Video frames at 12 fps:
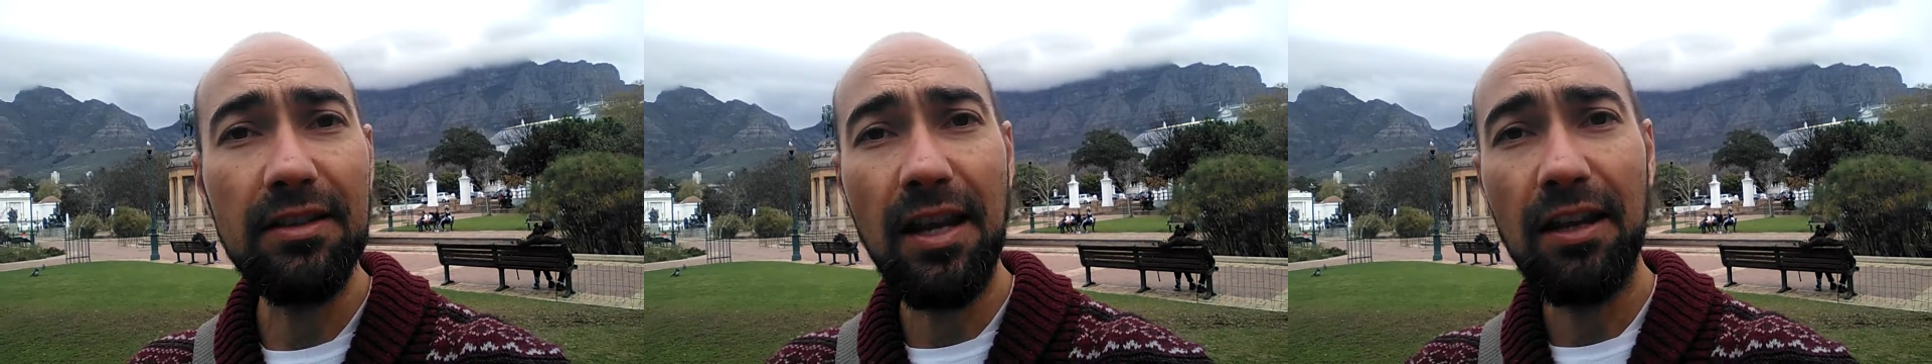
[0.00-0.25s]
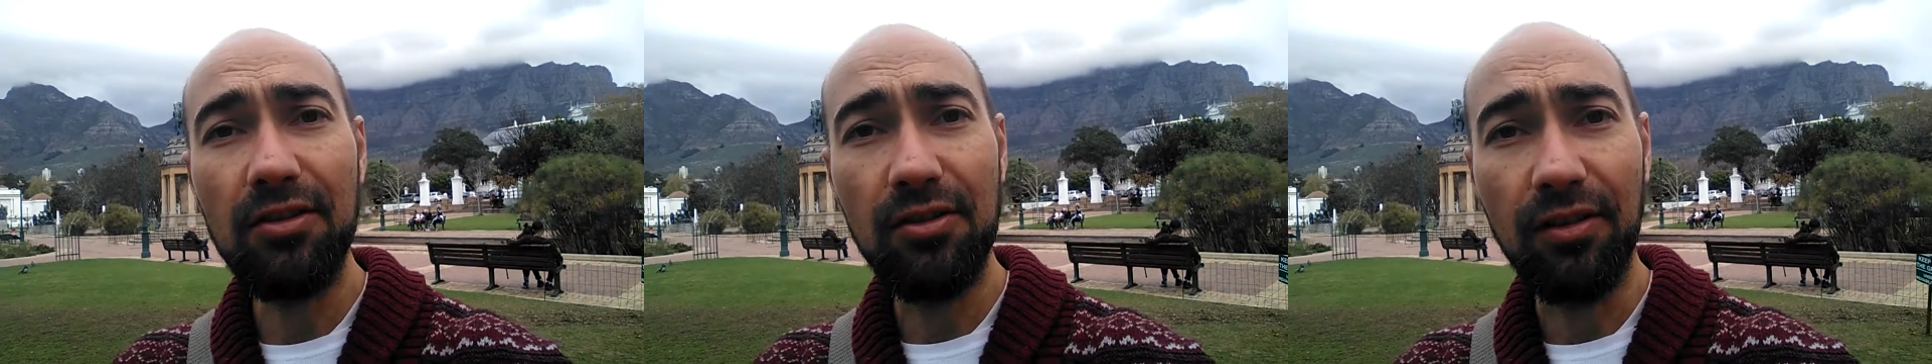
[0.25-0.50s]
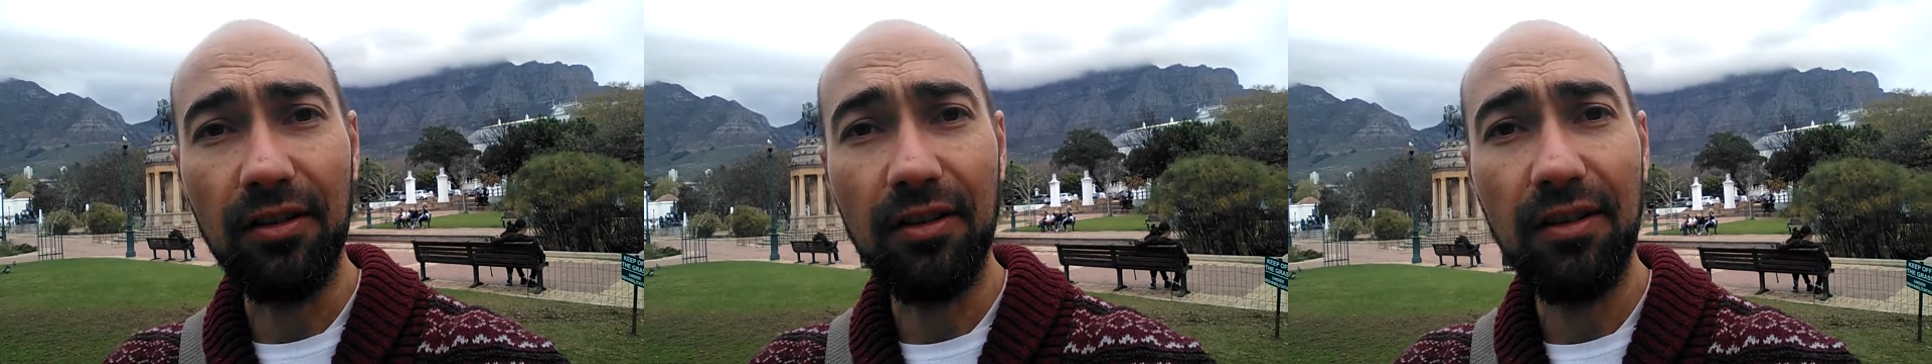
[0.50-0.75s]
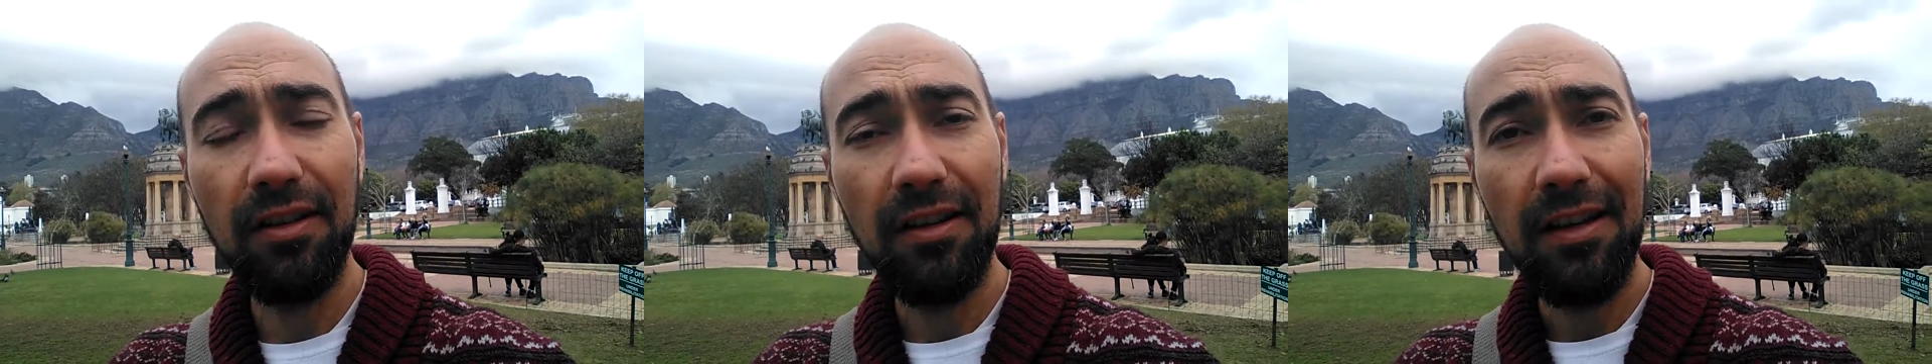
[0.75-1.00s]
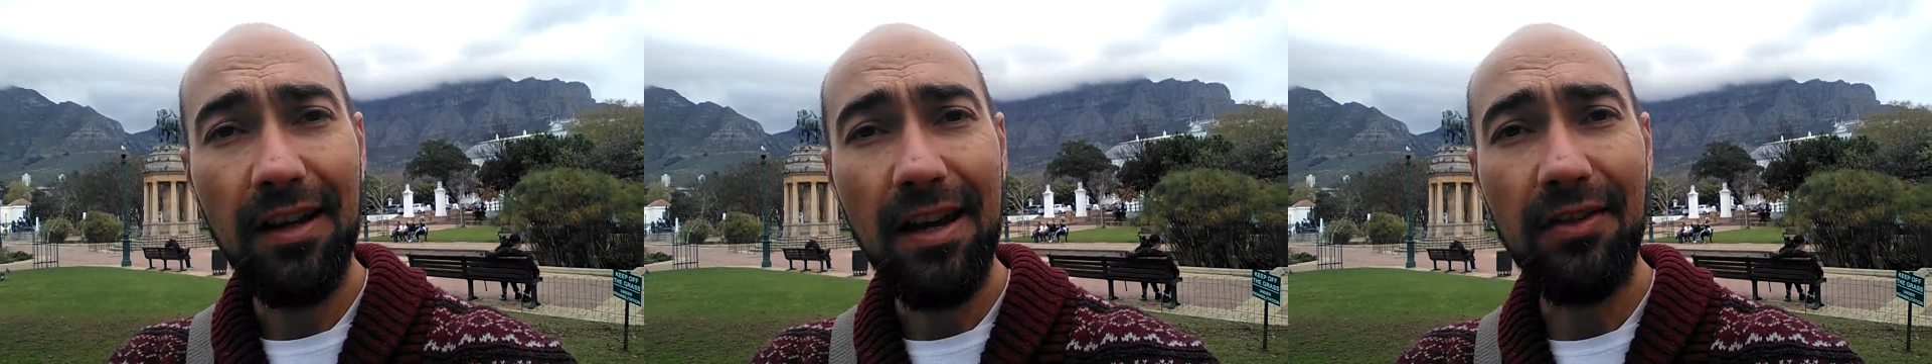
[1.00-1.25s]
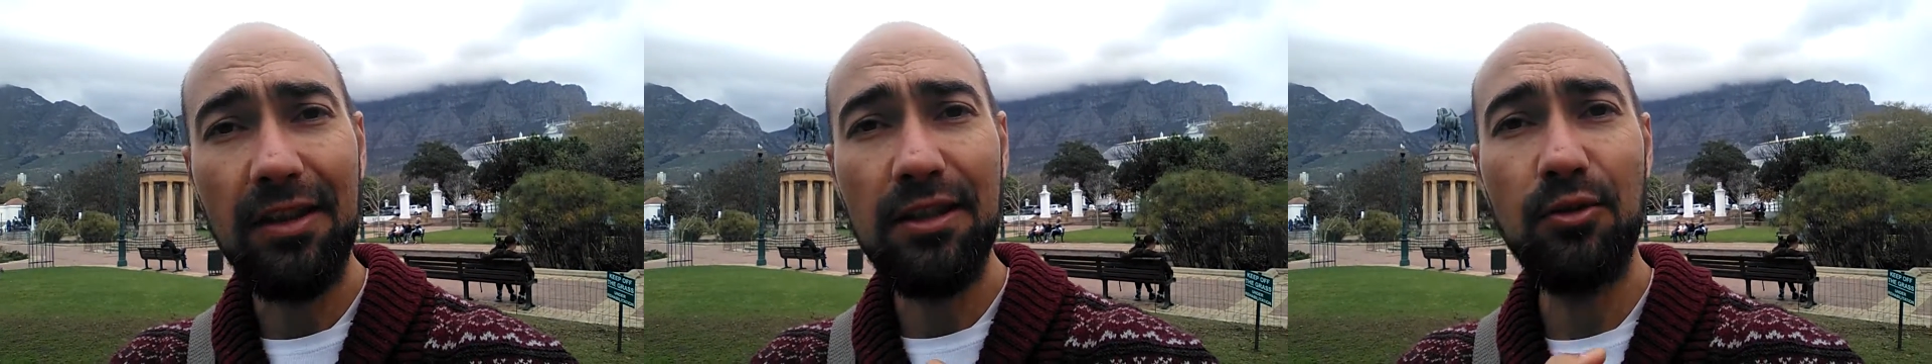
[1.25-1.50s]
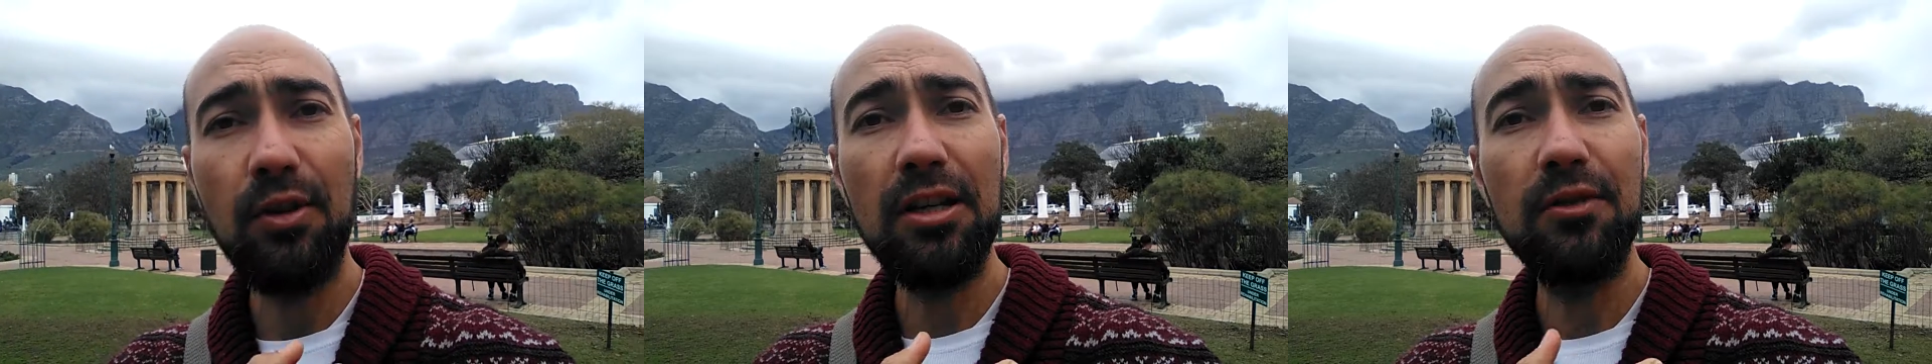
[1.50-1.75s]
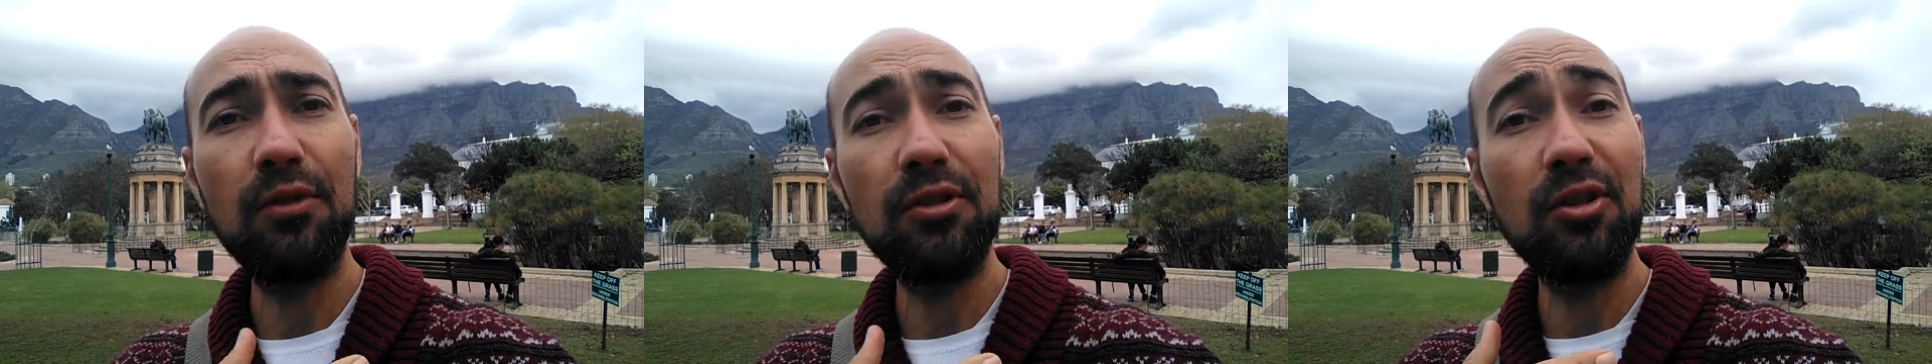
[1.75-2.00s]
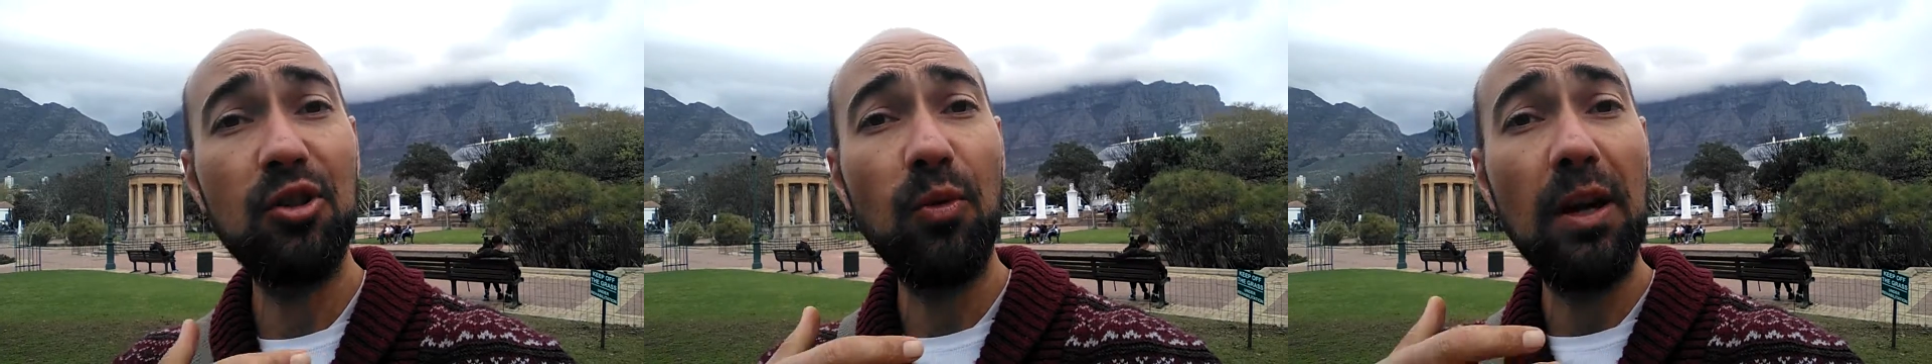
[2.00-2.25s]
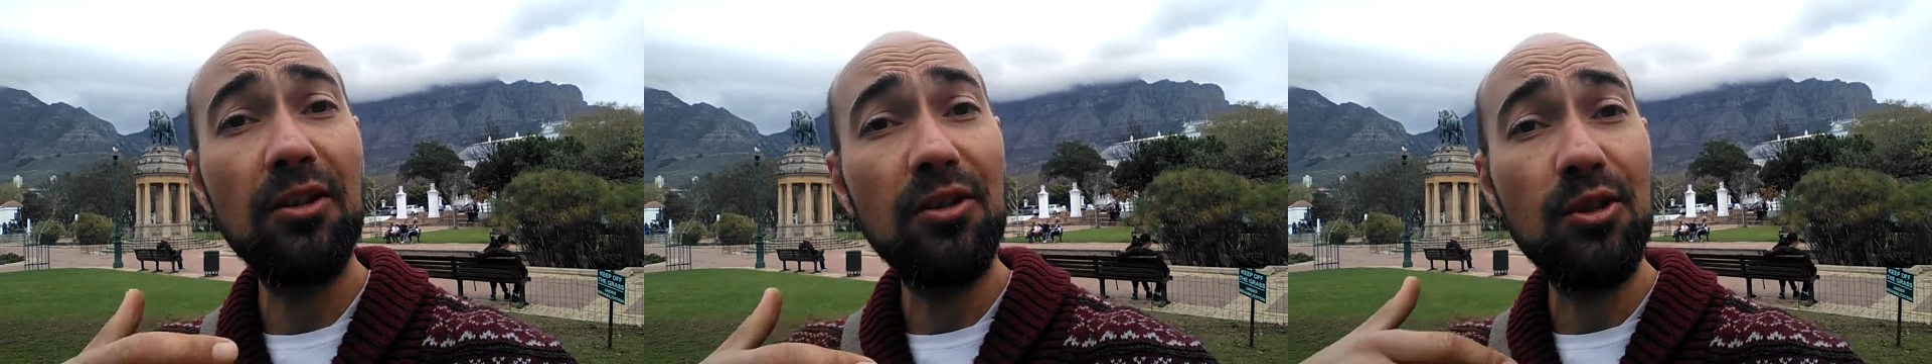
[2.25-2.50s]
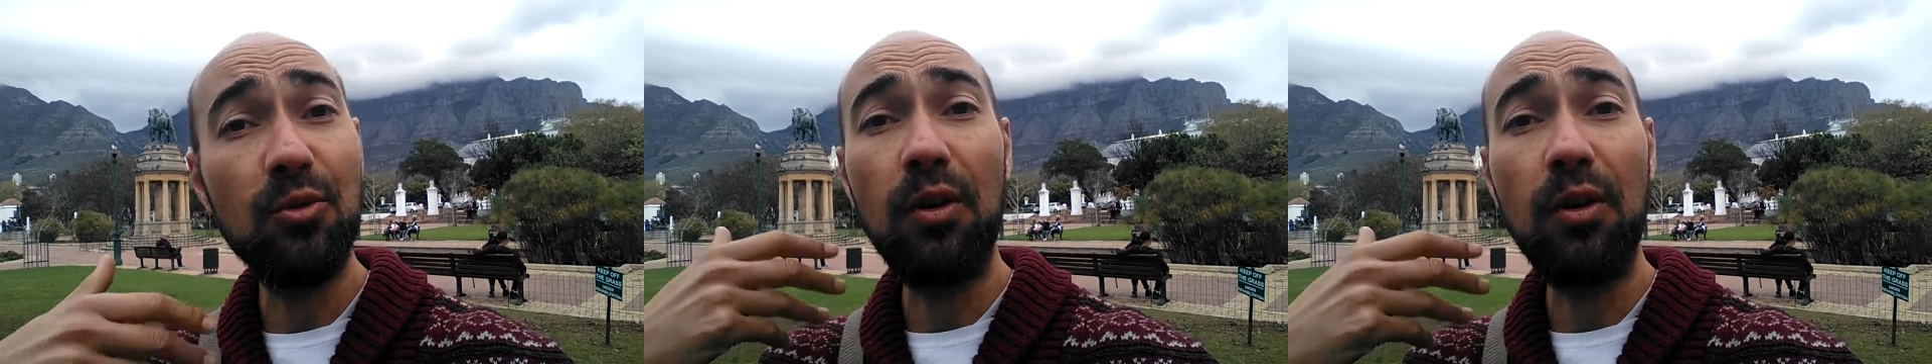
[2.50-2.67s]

tension in these stressful situations.